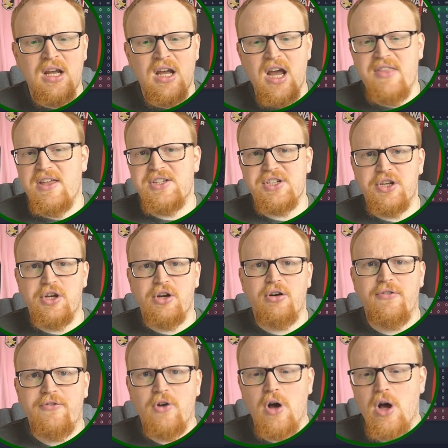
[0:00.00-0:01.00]
and then secure a
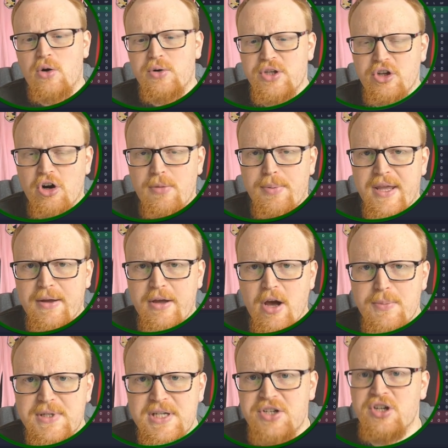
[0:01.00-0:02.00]
foothold in European
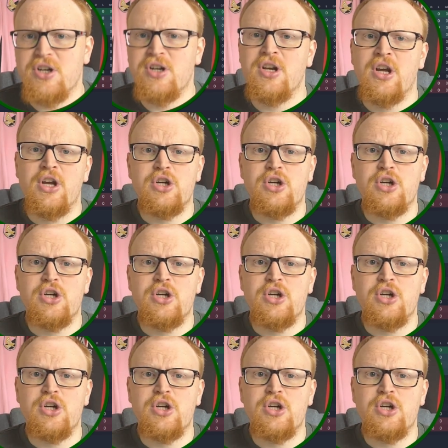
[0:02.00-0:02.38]
competition.